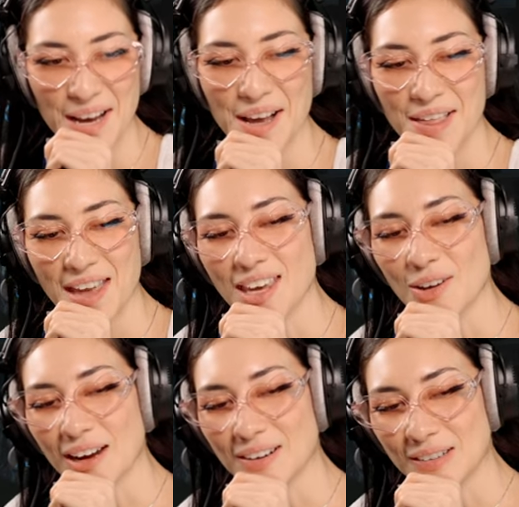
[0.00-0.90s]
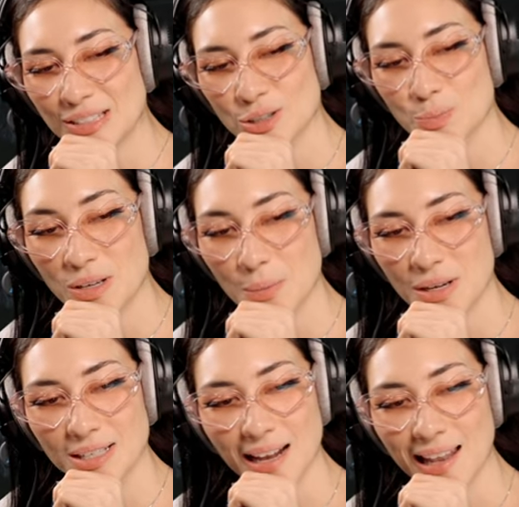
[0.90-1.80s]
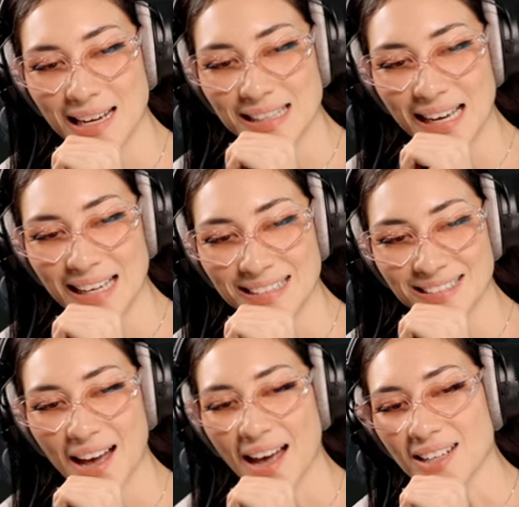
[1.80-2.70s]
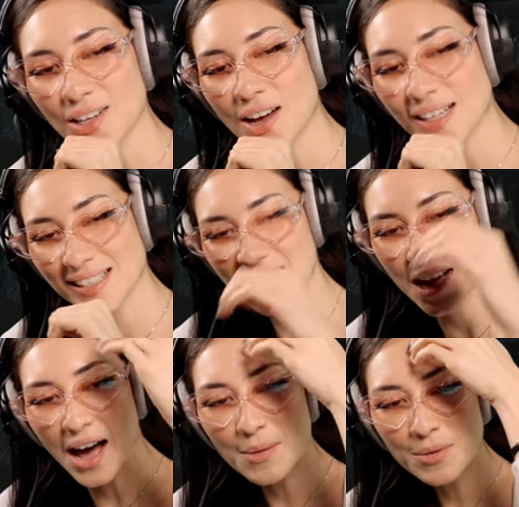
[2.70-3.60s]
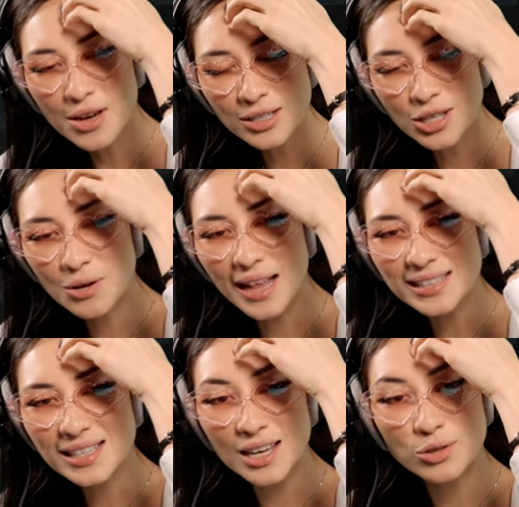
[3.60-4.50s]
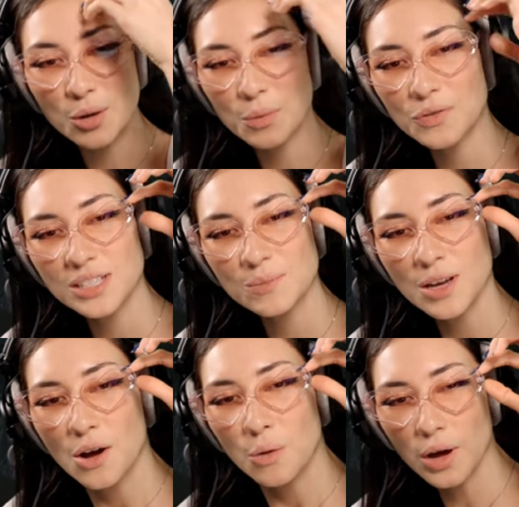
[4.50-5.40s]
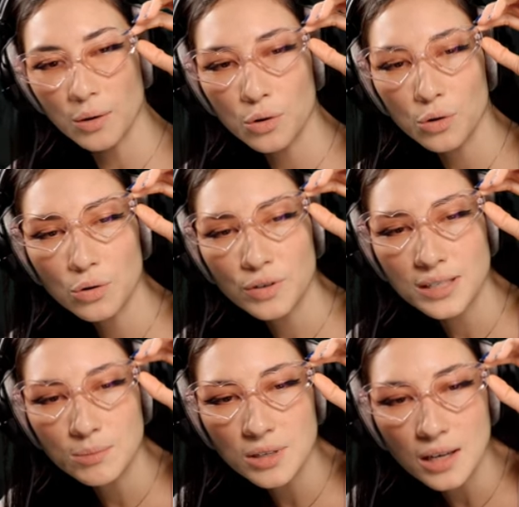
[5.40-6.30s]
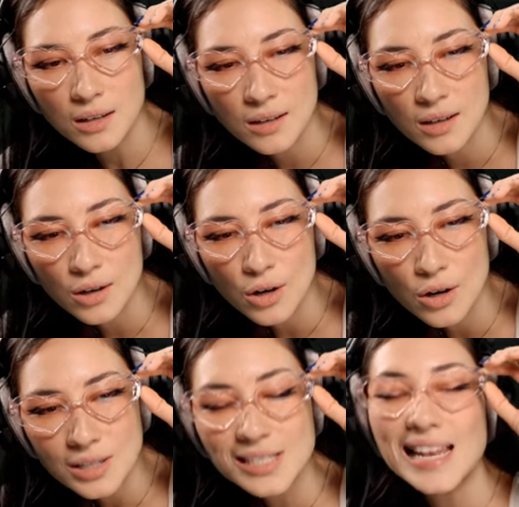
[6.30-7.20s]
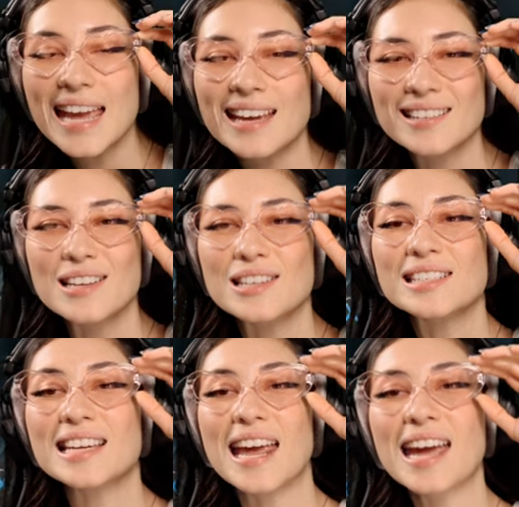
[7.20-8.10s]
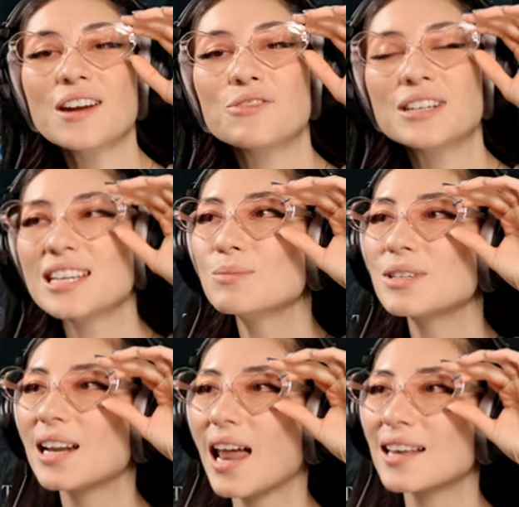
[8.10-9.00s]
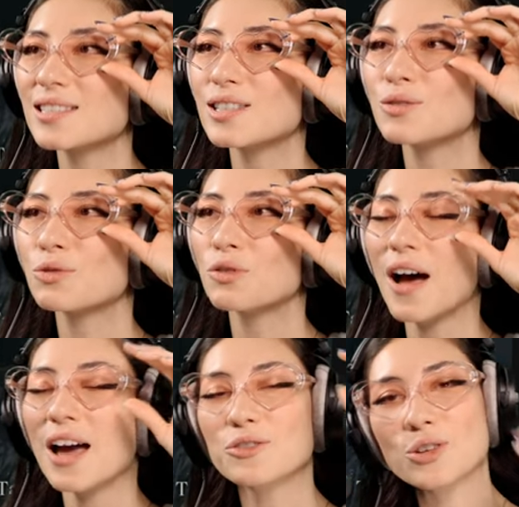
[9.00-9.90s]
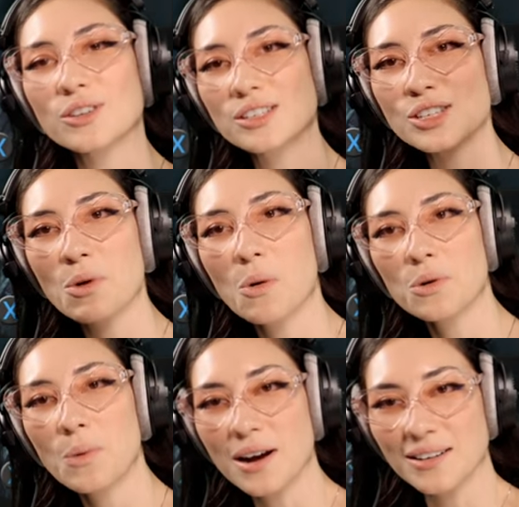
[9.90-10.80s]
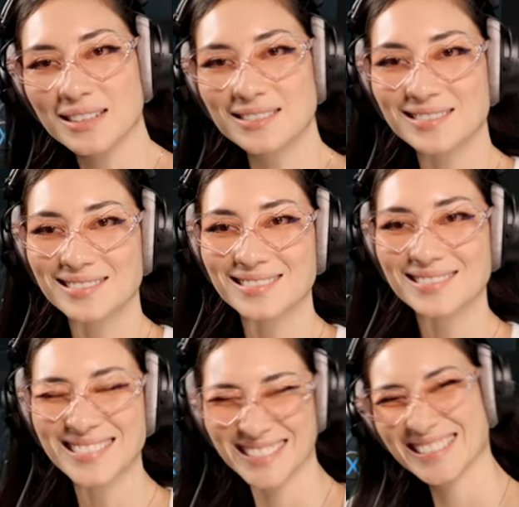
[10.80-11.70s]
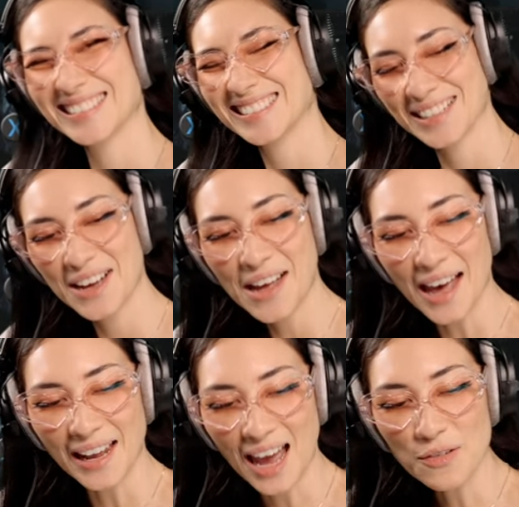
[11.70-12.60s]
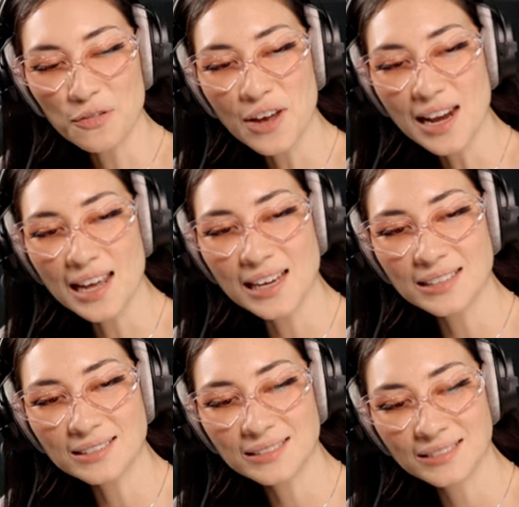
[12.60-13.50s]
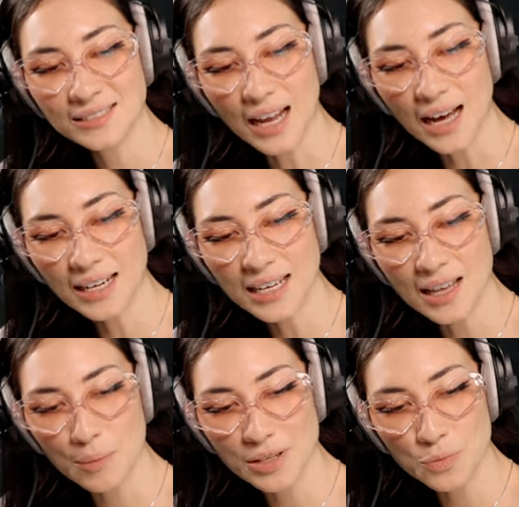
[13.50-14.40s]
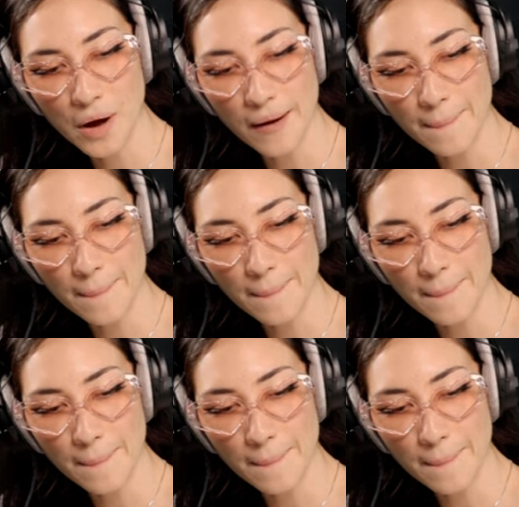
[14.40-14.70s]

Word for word: Thank you, Arrow. Do you speak Japanese? I like that. Hi, docs. I'm good. Cute glasses. Thank you. Someone redeemed. Wait, who redeemed it? Slay. Slay redeemed glasses for five. So this is what we're wearing. And I have a feeling, Nani, that means what?